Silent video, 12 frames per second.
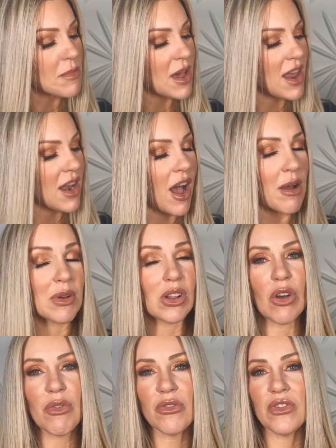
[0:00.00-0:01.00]
But
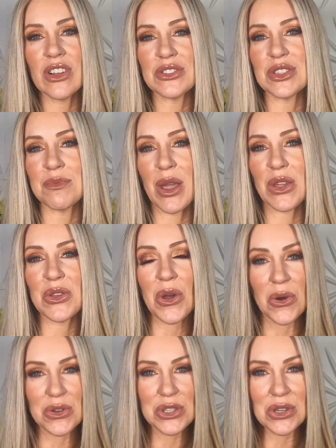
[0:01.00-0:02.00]
Clover Fields is my
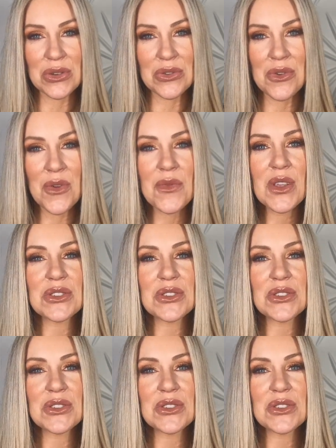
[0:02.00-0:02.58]
go-to.